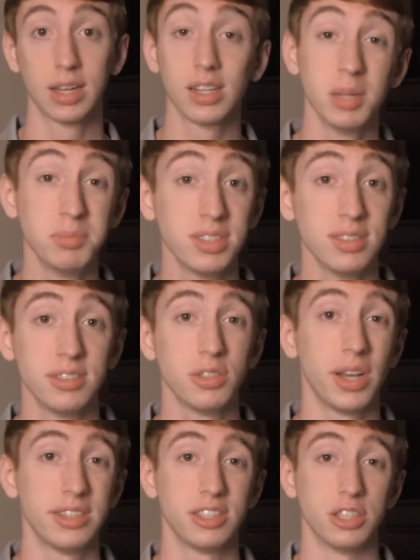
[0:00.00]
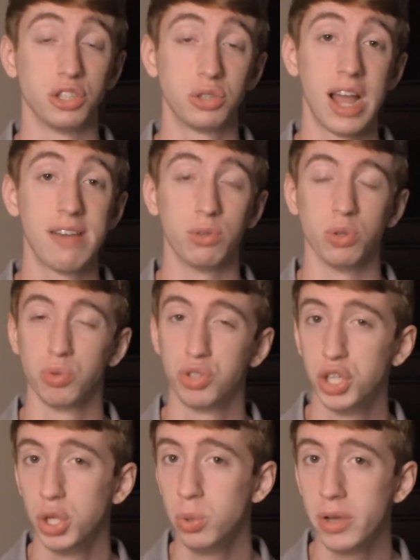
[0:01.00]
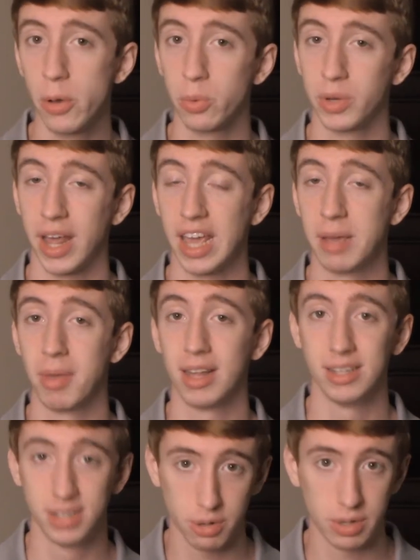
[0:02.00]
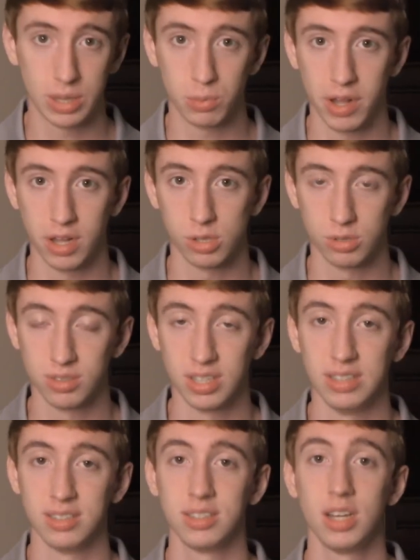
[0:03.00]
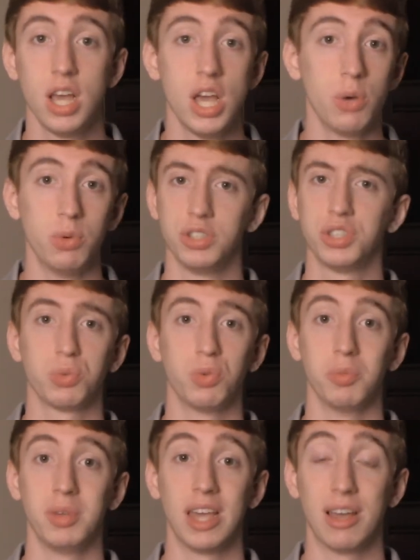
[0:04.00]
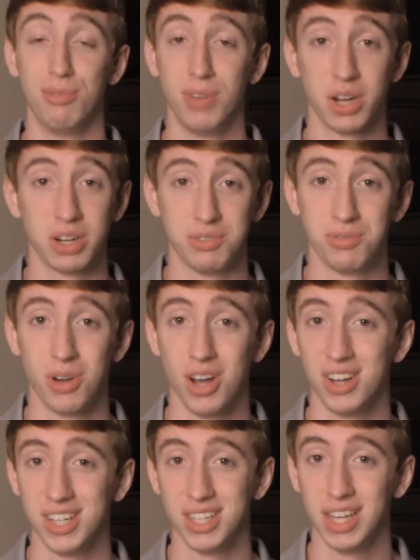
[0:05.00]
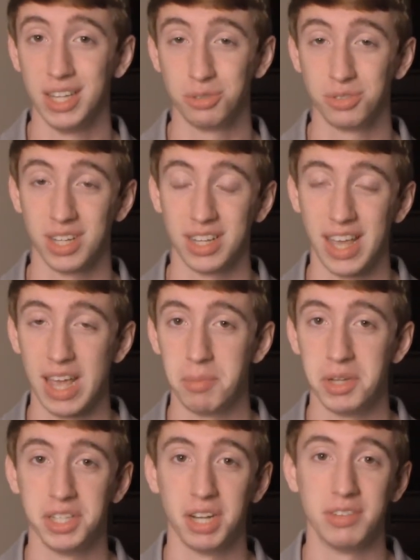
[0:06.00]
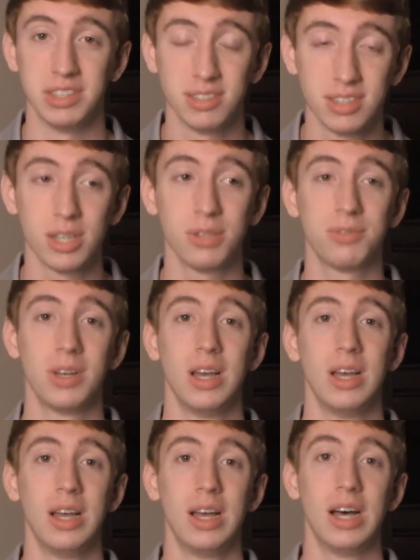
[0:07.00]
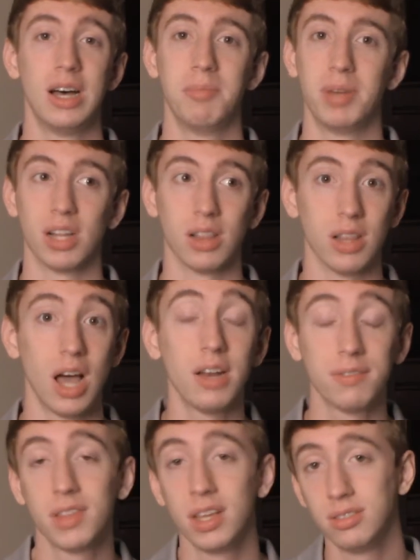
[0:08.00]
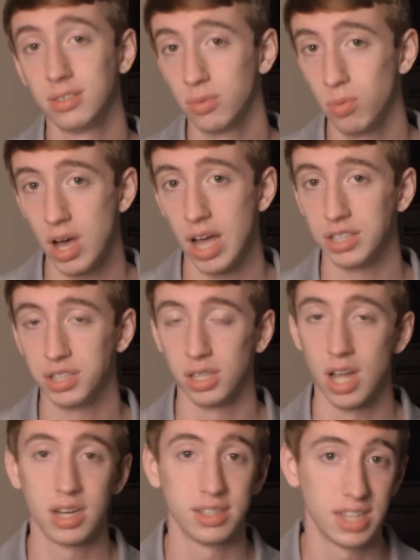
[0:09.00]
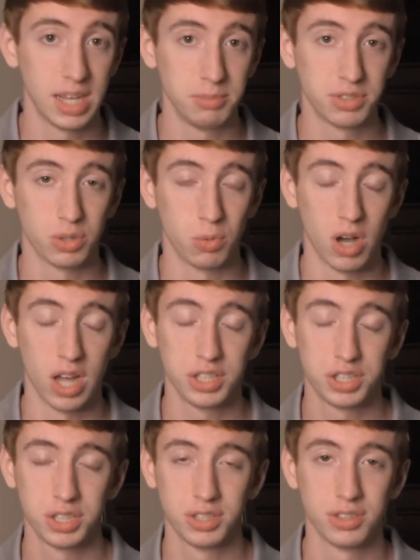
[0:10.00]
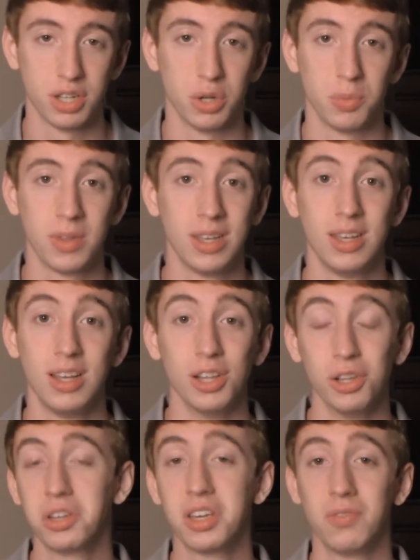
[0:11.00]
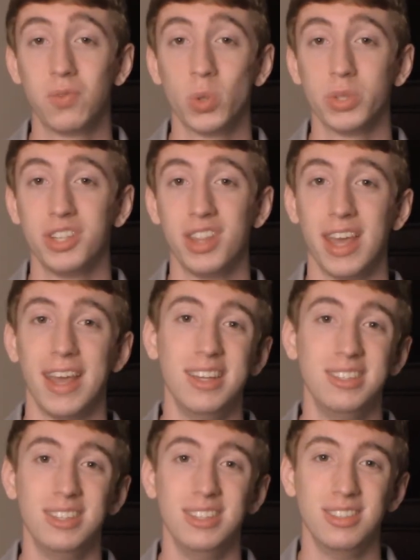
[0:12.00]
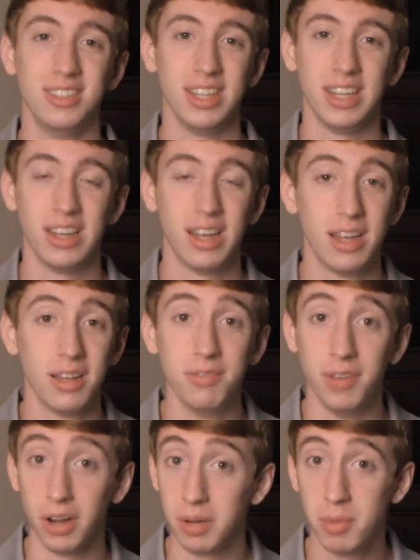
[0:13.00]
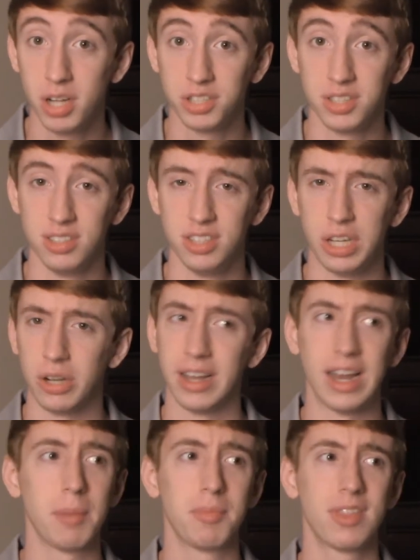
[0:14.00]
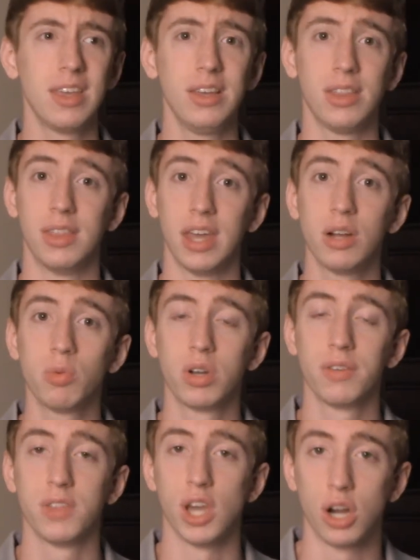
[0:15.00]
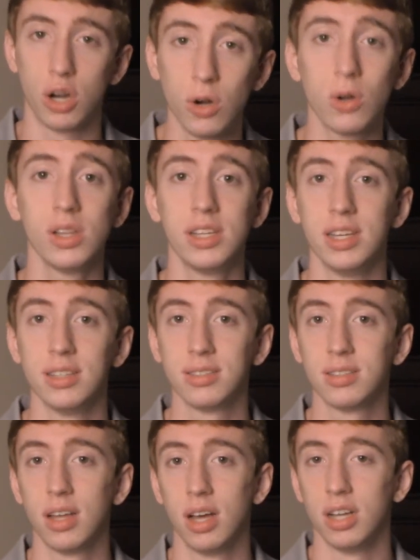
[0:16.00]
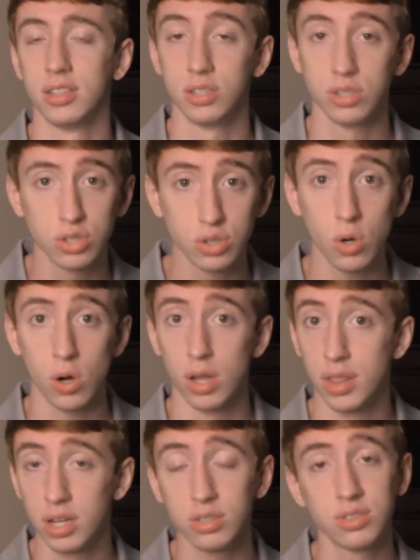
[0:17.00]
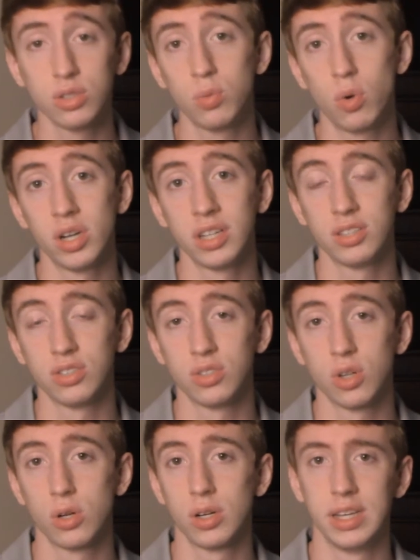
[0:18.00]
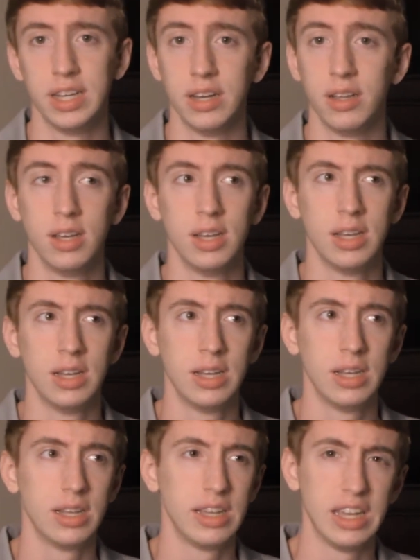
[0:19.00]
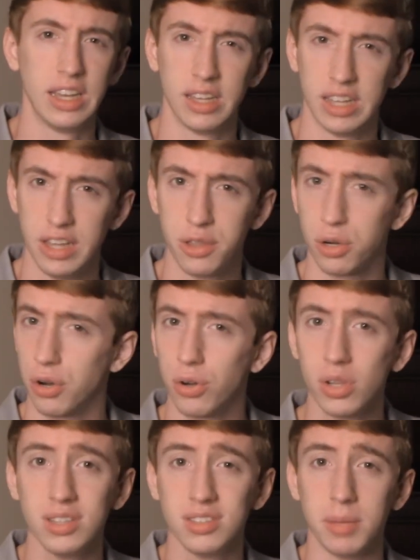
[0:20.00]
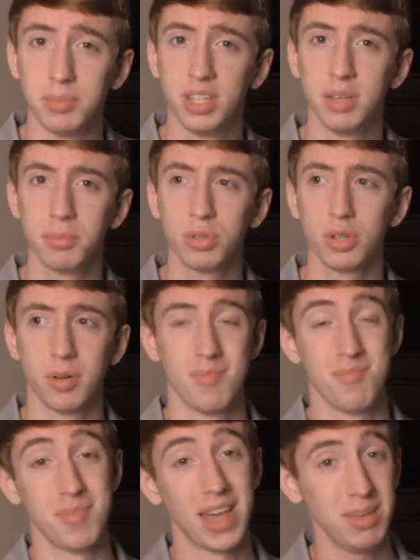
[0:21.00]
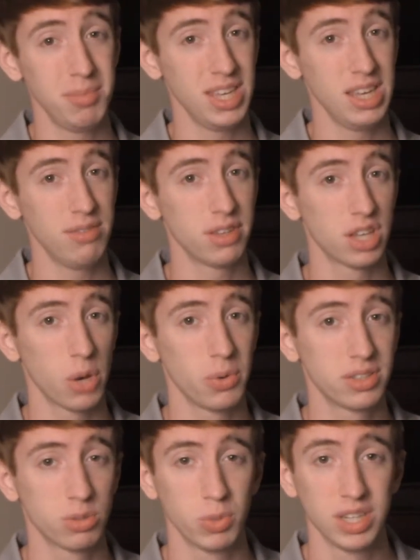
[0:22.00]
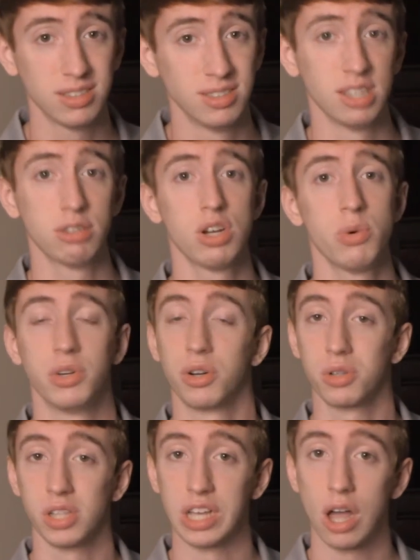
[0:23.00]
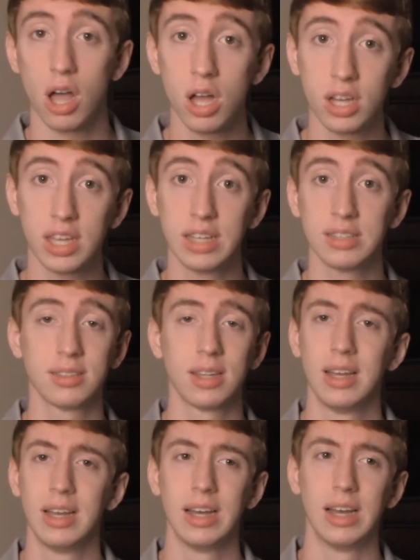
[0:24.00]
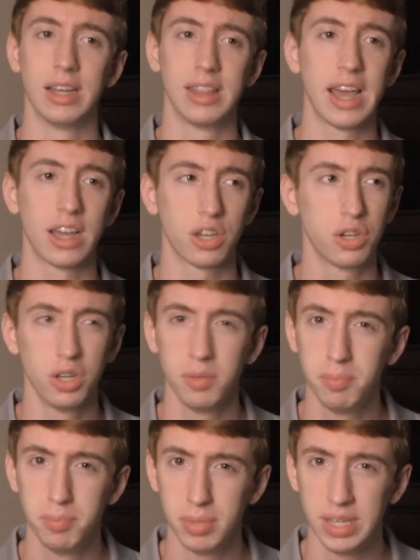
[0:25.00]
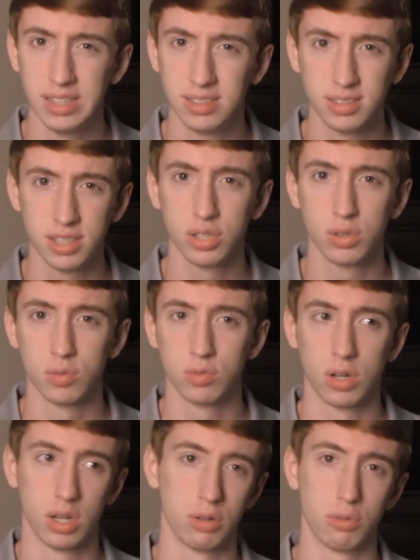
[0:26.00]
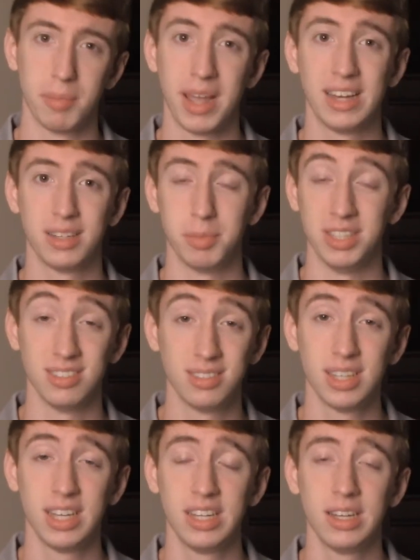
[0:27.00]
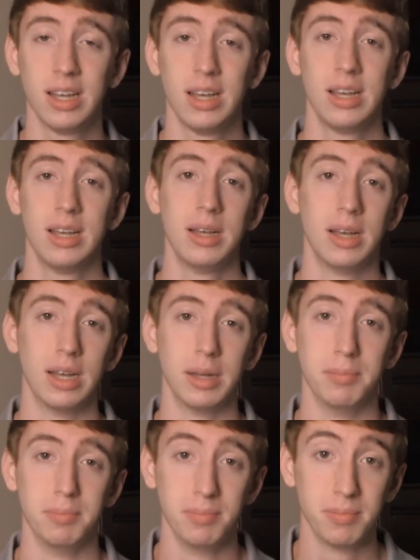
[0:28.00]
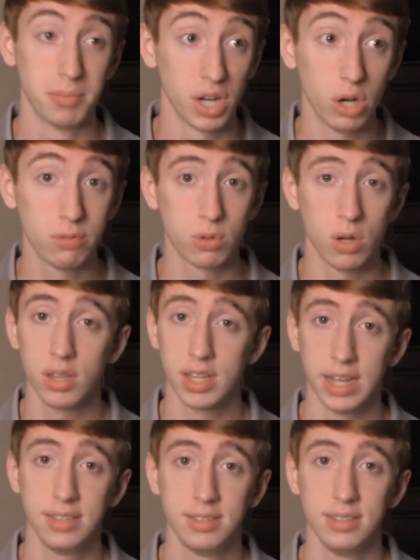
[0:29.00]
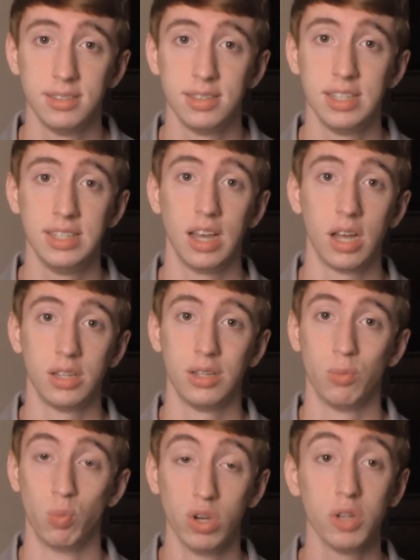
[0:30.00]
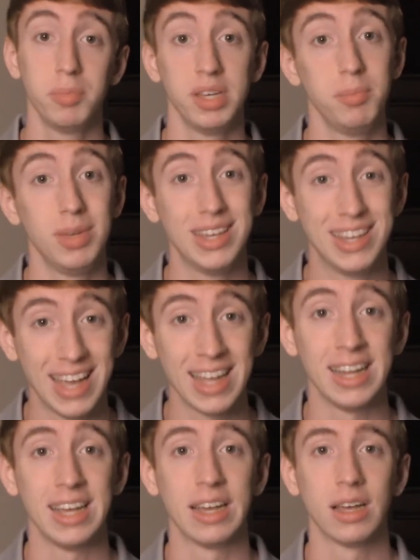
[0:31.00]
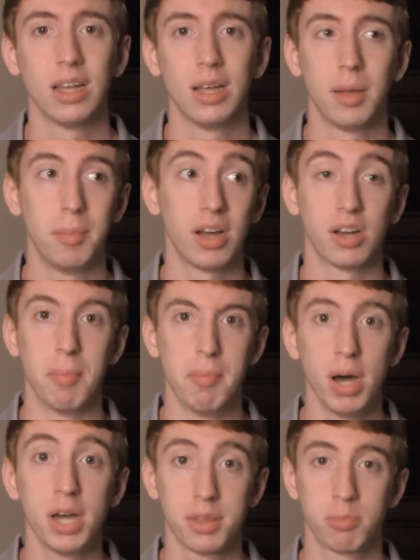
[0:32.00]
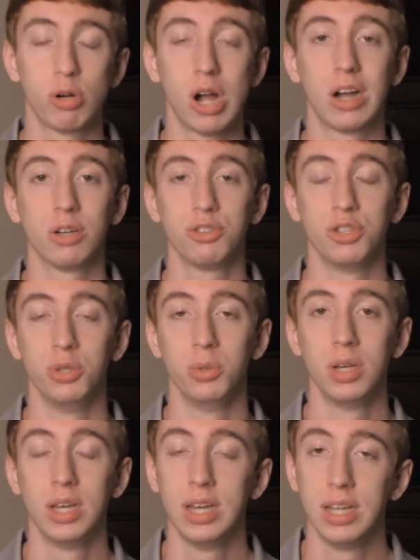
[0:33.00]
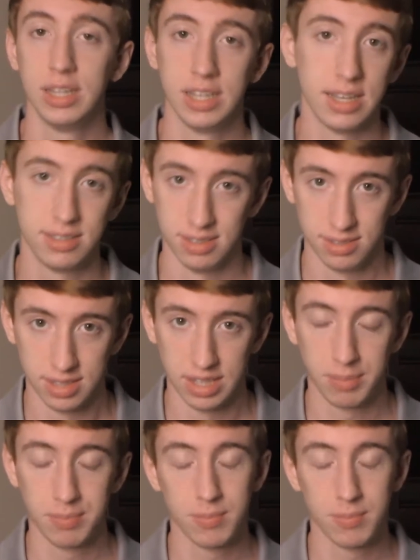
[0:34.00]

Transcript: Clemson still has to travel to Notre Dame during the regular season, which will be a very fun and interesting game in and of itself. But a lot of things to watch, a lot of teams to watch. So looking forward to the ACC very much this year. And I think they're one of the earliest to start. They're still wanting to start in either early September or maybe even going to week 0 in early August. That could be still remain to be seen. But overall, the ACC will be beginning about a month prior to the SEC.